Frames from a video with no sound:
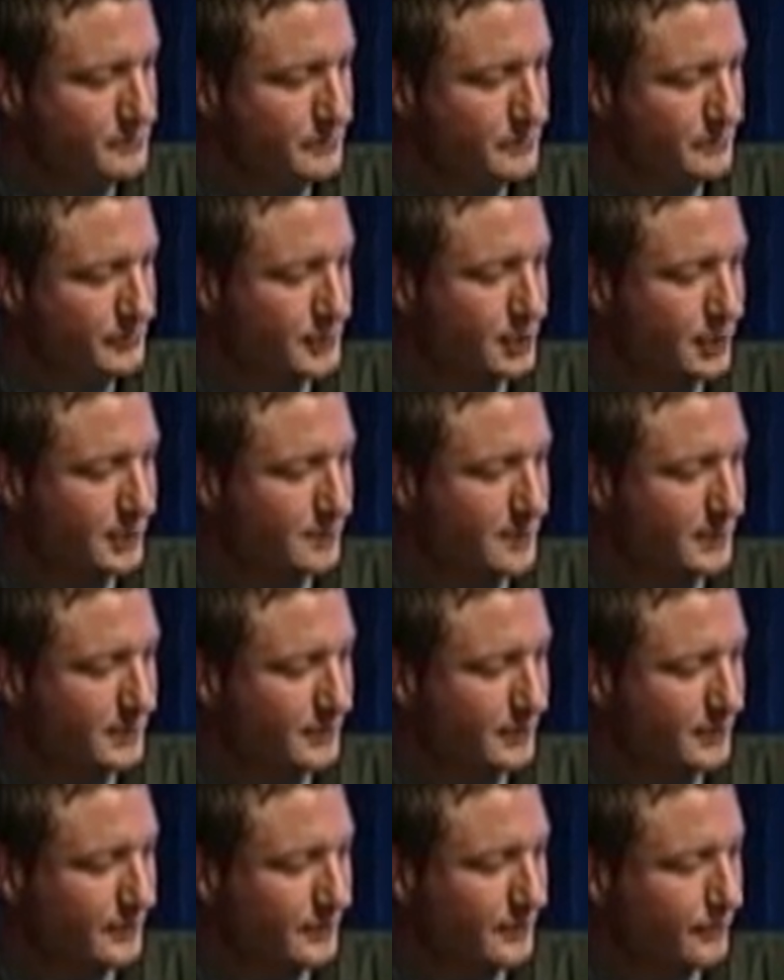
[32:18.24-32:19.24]
Talk about
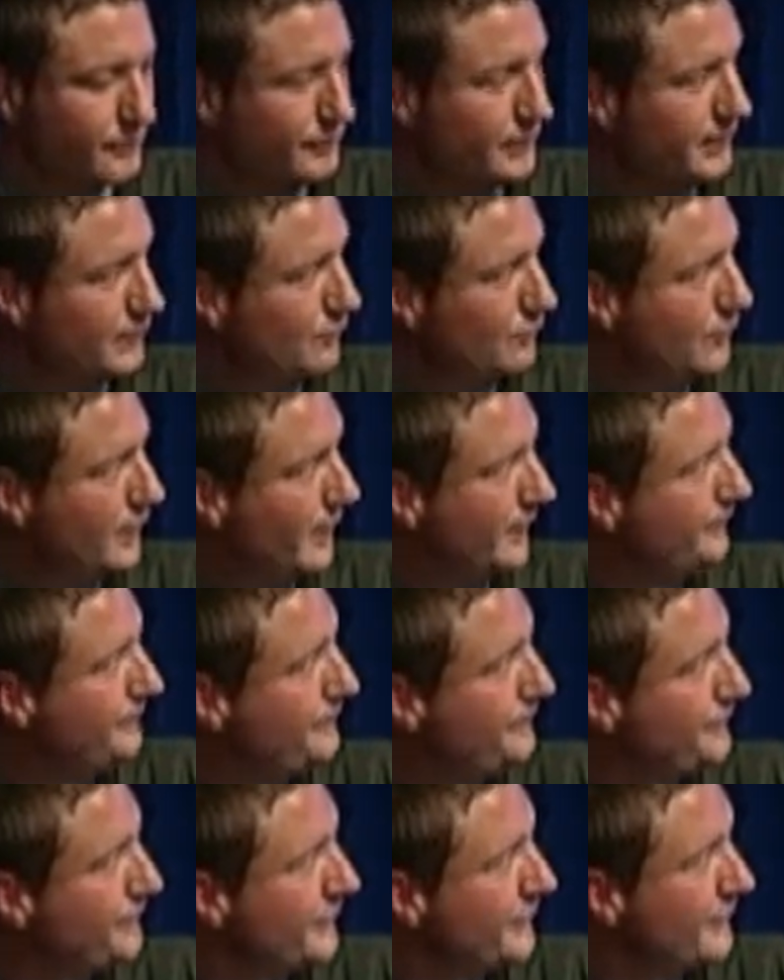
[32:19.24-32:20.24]
their authority quick.
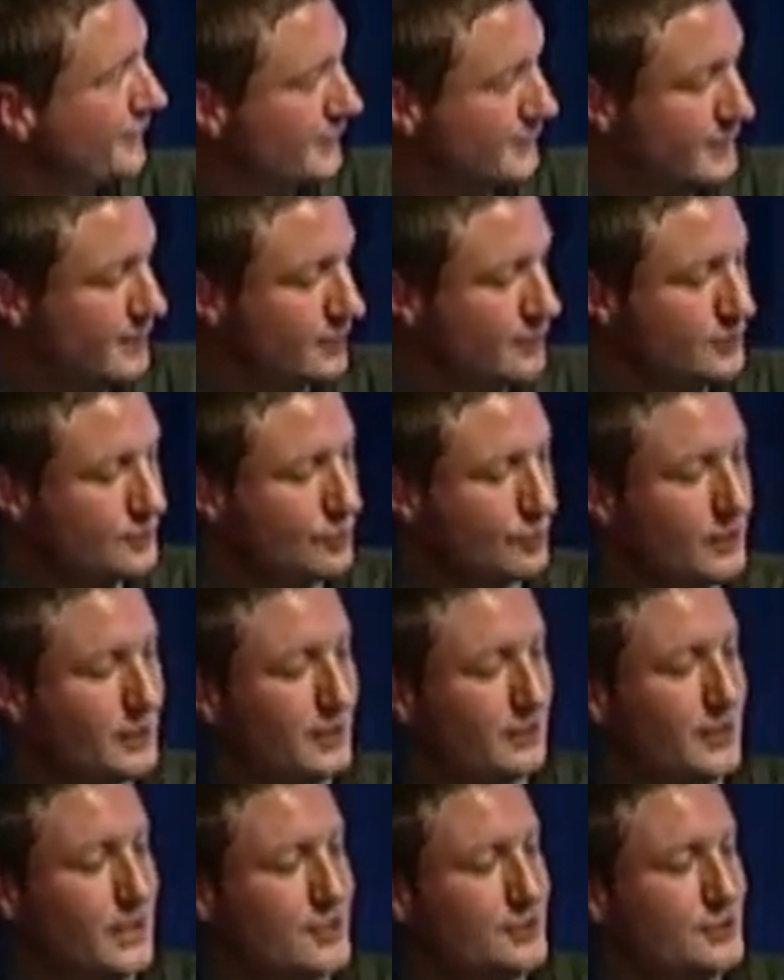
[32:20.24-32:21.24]
The
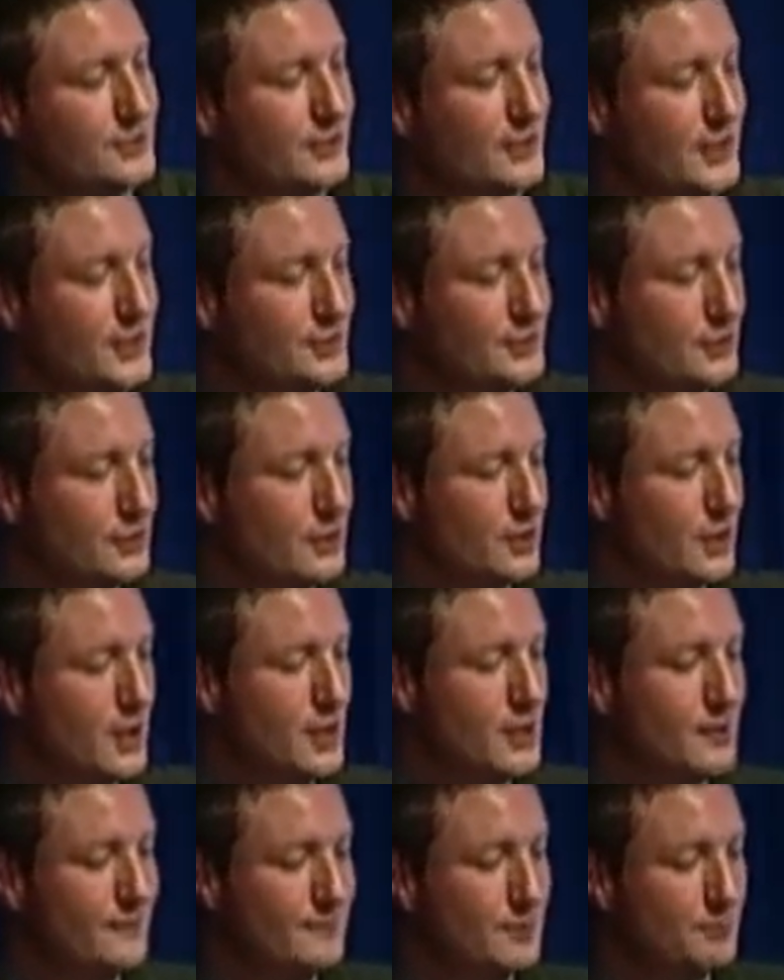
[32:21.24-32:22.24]
territorial legislature
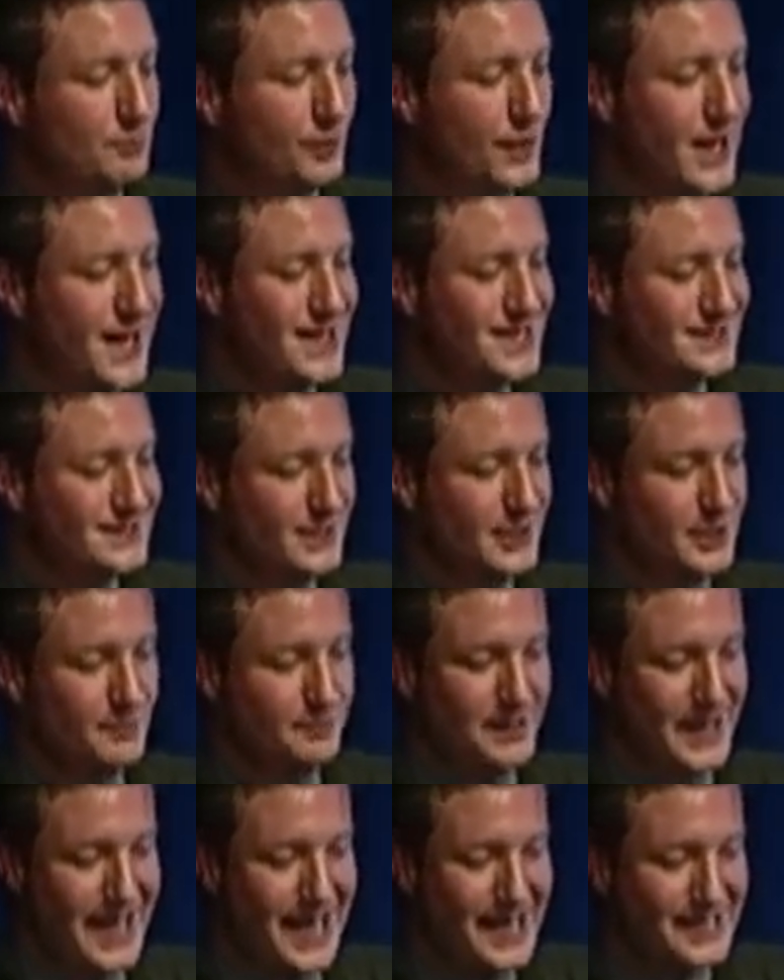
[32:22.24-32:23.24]
of Nebraska
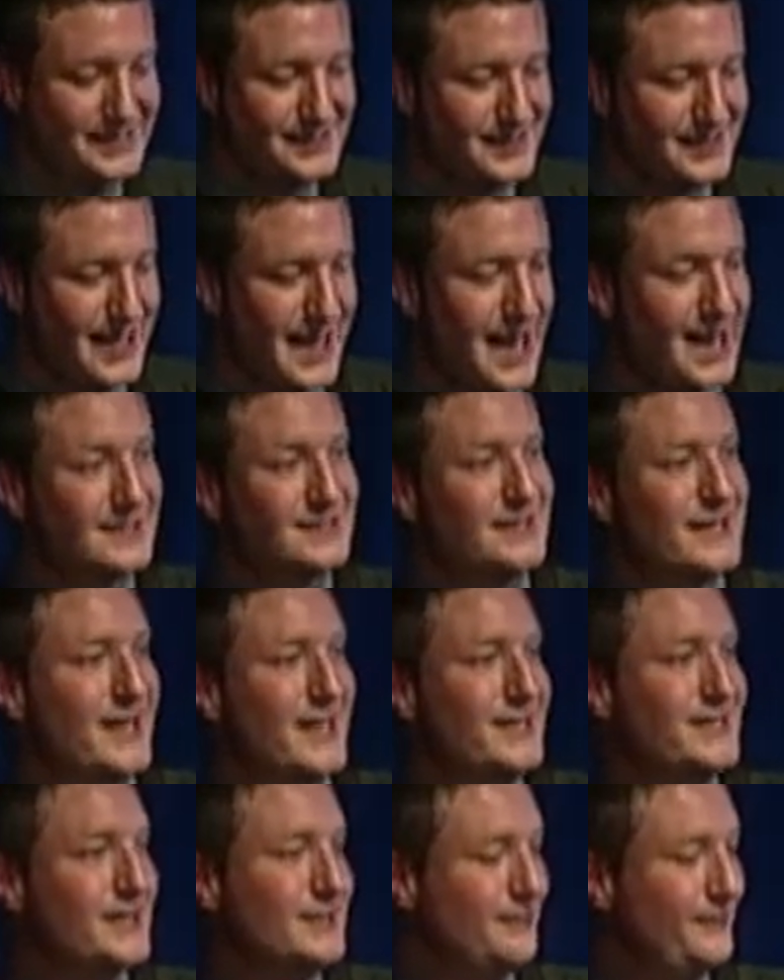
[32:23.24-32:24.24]
passed an act in
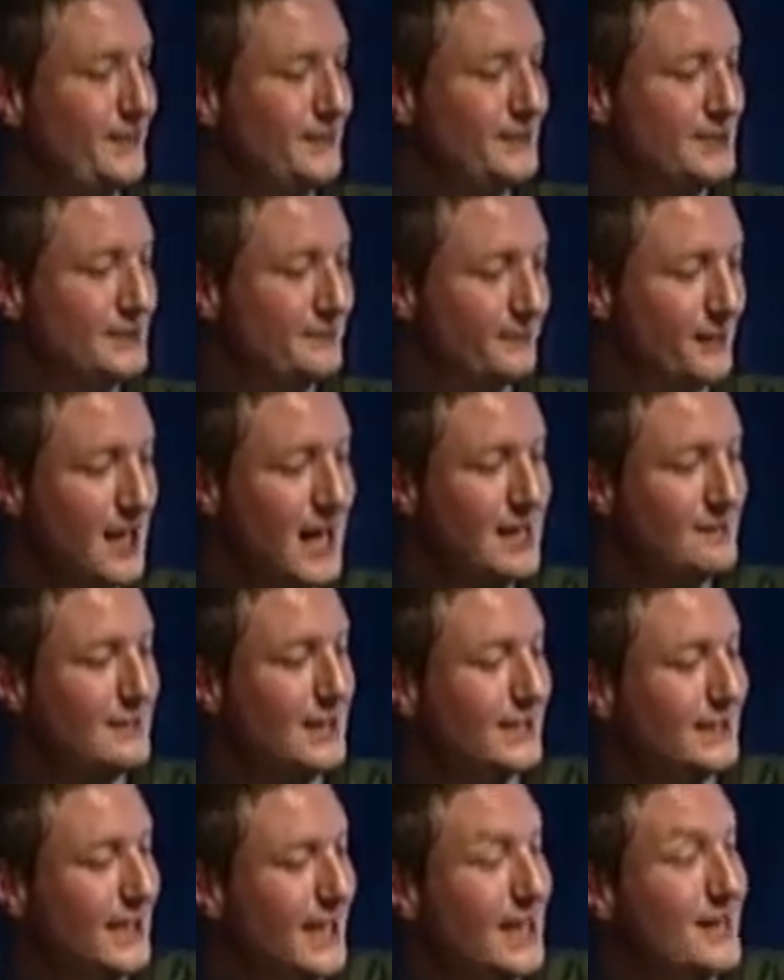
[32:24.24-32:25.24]
1855
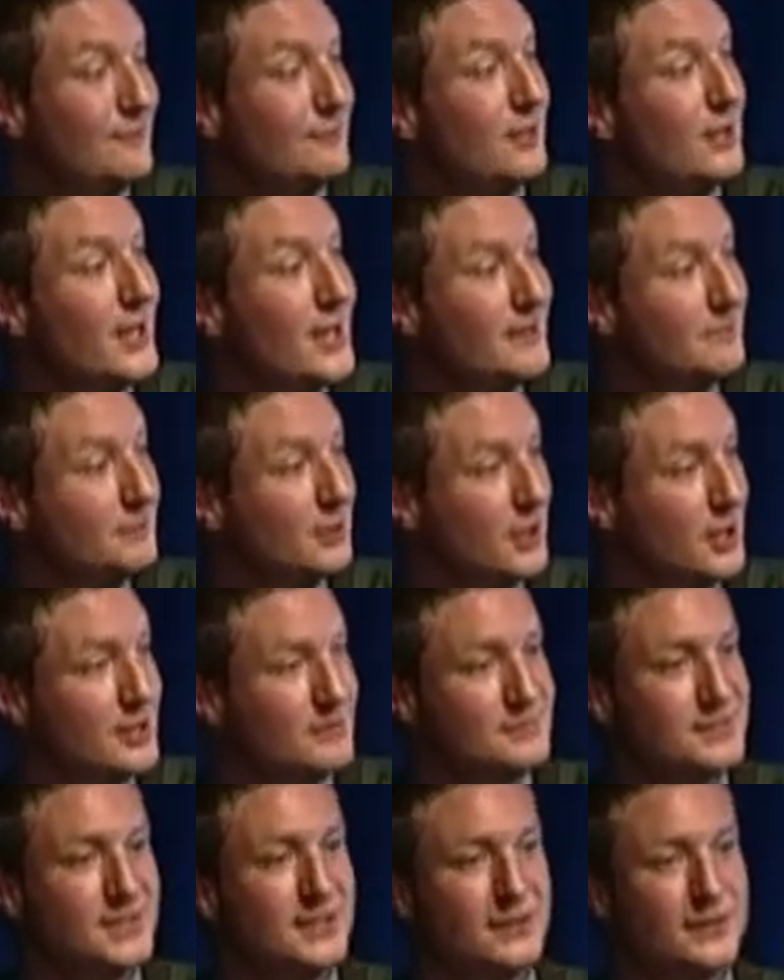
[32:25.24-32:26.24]
that gave claim
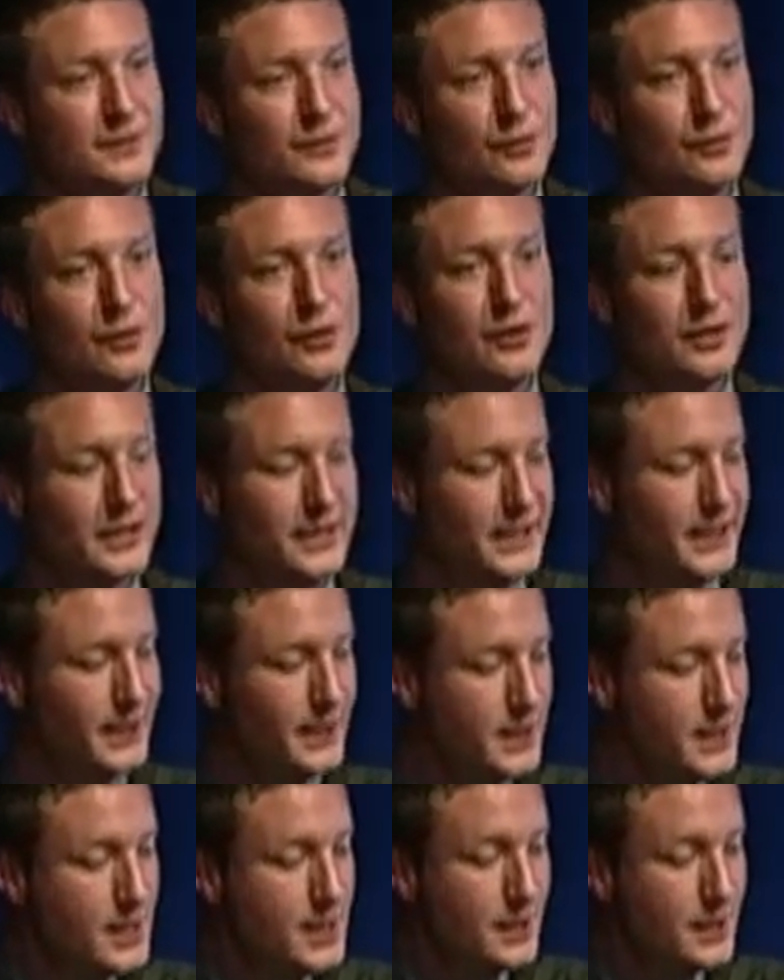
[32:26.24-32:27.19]
clubs the authority